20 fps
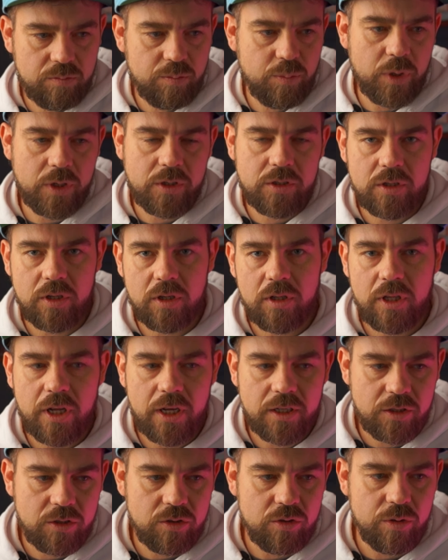pixel
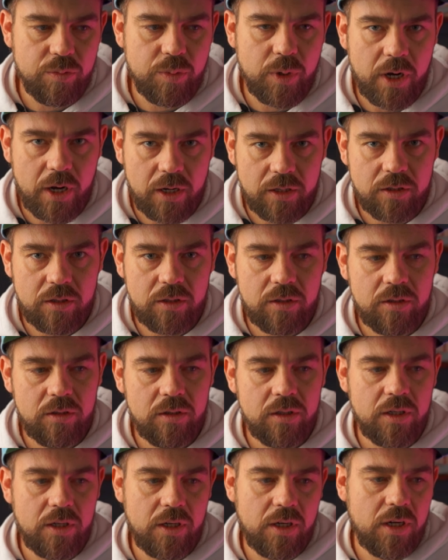LED strip handle
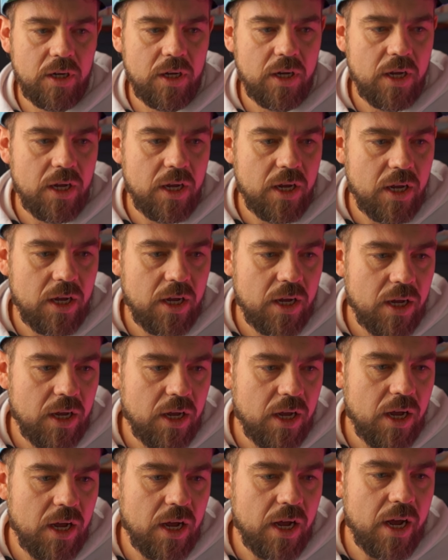
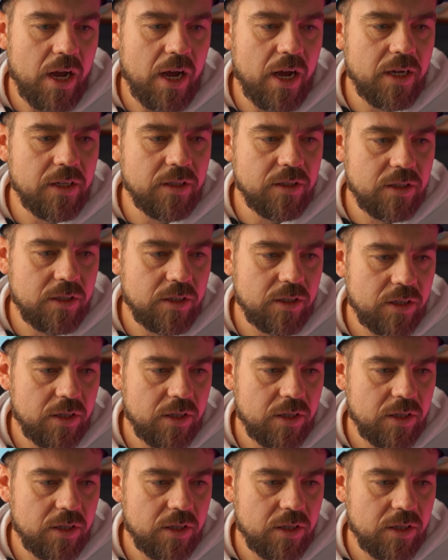and